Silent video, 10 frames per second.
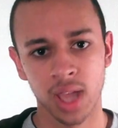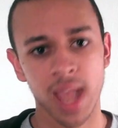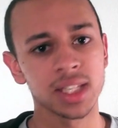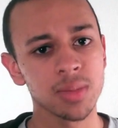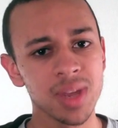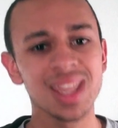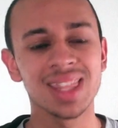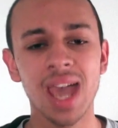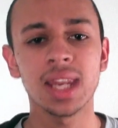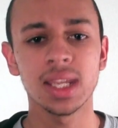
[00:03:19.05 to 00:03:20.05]
And to me,
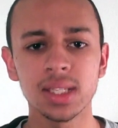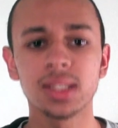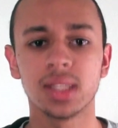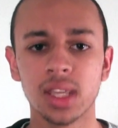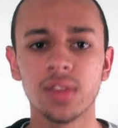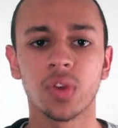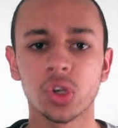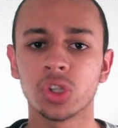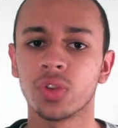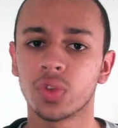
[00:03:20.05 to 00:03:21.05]
that is the
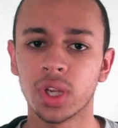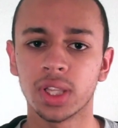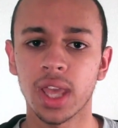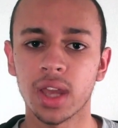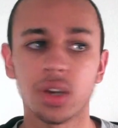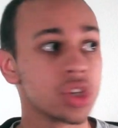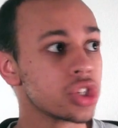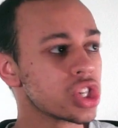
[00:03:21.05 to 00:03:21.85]
version of Green Lantern.